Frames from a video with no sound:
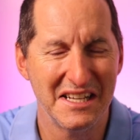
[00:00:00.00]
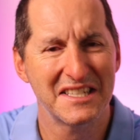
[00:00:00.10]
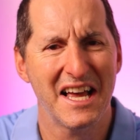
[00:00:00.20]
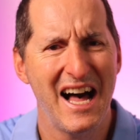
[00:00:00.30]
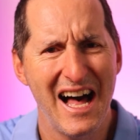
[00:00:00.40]

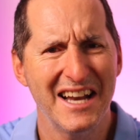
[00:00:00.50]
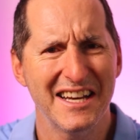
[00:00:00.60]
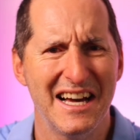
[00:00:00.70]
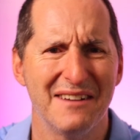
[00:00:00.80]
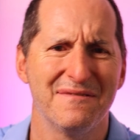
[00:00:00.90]
It's hard
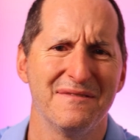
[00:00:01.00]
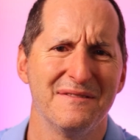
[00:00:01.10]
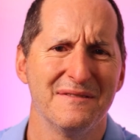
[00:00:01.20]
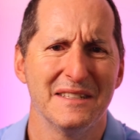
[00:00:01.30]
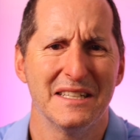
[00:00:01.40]

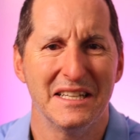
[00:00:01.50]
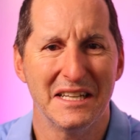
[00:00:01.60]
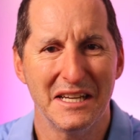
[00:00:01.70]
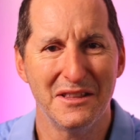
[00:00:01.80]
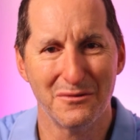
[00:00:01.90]
enough
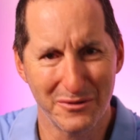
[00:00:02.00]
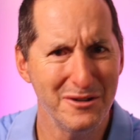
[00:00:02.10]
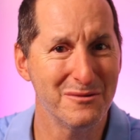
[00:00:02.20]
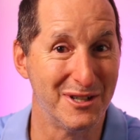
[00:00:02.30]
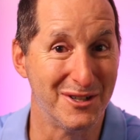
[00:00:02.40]
in the
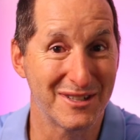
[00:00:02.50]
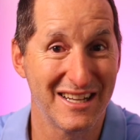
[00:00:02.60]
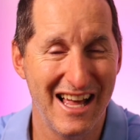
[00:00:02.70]
real world